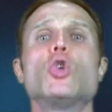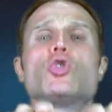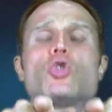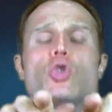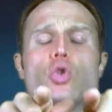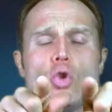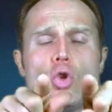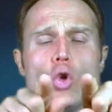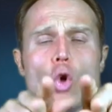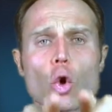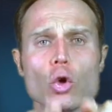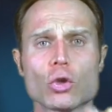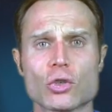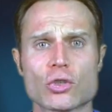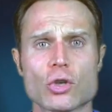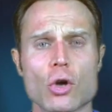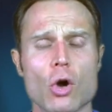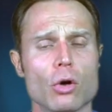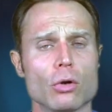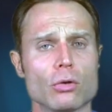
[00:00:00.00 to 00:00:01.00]
to your
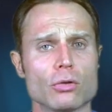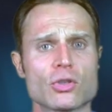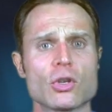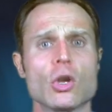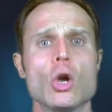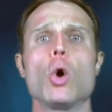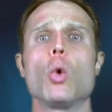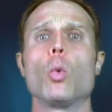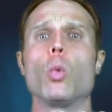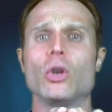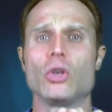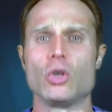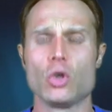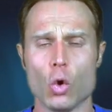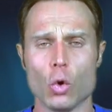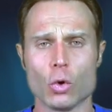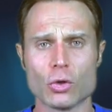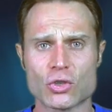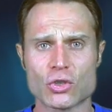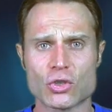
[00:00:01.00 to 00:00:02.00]
songs when
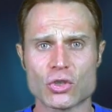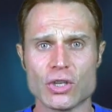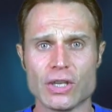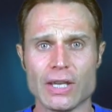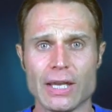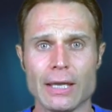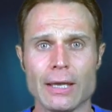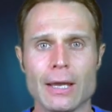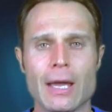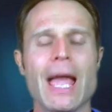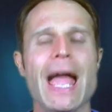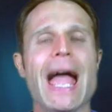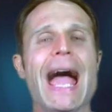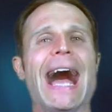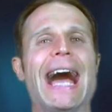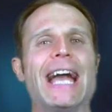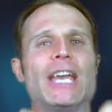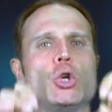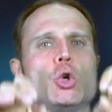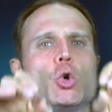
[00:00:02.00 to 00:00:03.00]
you're singing,
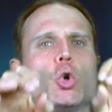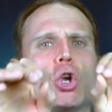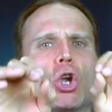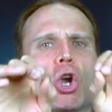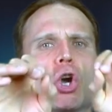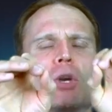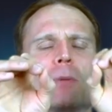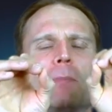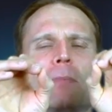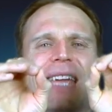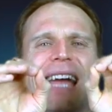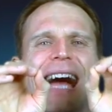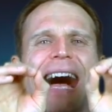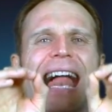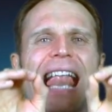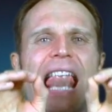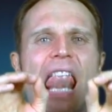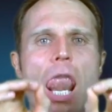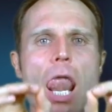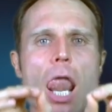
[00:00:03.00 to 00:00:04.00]
and you're going to be
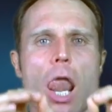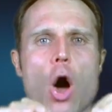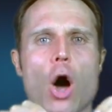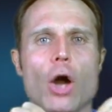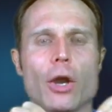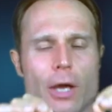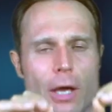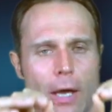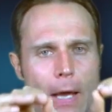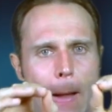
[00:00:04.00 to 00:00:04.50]
a lot